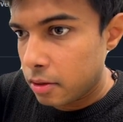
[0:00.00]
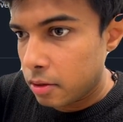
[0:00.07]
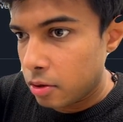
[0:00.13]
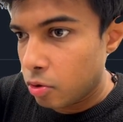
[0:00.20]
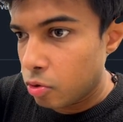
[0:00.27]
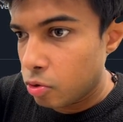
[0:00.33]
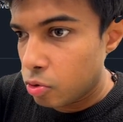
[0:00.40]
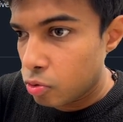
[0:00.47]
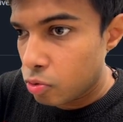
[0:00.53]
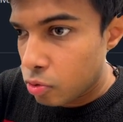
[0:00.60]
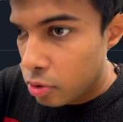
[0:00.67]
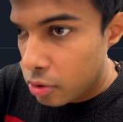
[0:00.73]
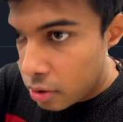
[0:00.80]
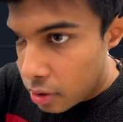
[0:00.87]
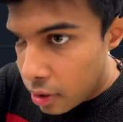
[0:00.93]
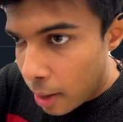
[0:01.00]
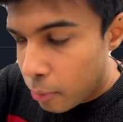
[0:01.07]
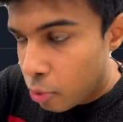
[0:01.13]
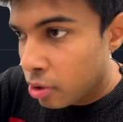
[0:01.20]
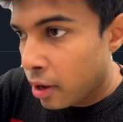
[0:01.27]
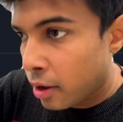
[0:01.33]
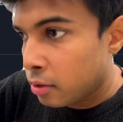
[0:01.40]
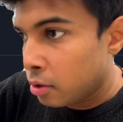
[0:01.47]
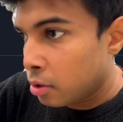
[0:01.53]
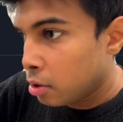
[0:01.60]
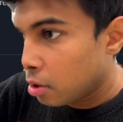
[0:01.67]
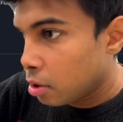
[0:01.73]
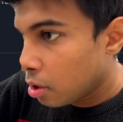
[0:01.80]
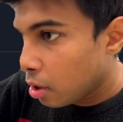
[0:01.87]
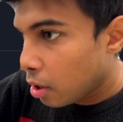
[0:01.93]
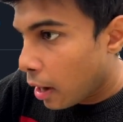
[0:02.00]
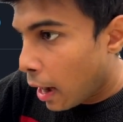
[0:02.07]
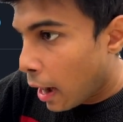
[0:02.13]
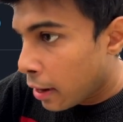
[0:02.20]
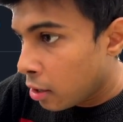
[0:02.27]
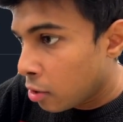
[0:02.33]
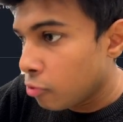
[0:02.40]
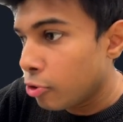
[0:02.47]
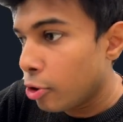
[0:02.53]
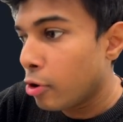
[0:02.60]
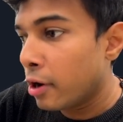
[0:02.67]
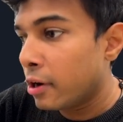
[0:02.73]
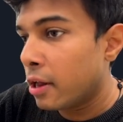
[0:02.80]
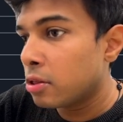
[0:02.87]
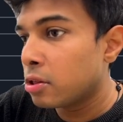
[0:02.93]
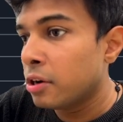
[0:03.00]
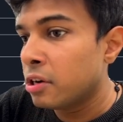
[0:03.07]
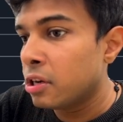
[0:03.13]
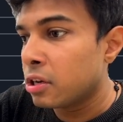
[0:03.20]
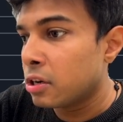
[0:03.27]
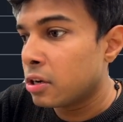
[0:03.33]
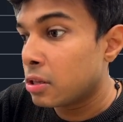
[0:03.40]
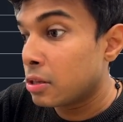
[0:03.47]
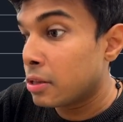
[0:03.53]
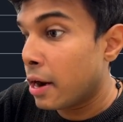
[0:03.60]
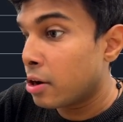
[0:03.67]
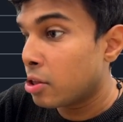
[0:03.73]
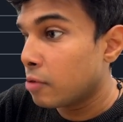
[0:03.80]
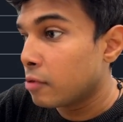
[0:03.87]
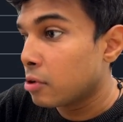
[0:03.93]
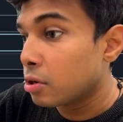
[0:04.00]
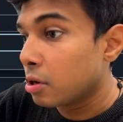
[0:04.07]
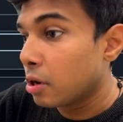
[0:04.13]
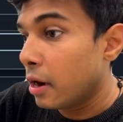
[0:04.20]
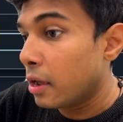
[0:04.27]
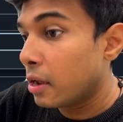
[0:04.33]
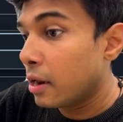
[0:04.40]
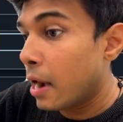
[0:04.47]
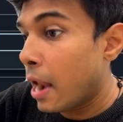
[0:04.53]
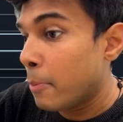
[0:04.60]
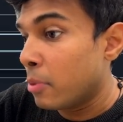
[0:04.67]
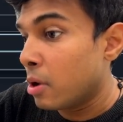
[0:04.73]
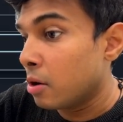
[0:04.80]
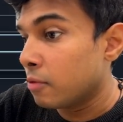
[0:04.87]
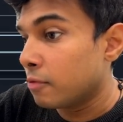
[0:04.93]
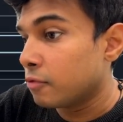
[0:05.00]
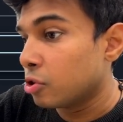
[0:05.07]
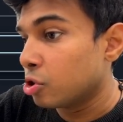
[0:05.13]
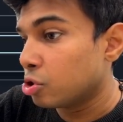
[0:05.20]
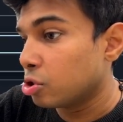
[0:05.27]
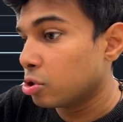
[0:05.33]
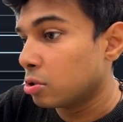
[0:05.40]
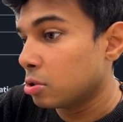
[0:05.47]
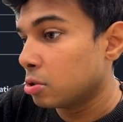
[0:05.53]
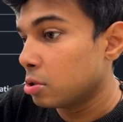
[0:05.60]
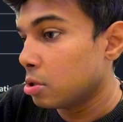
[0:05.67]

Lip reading: go to tap on any, and we have to attach the integration. That's our like Lambda function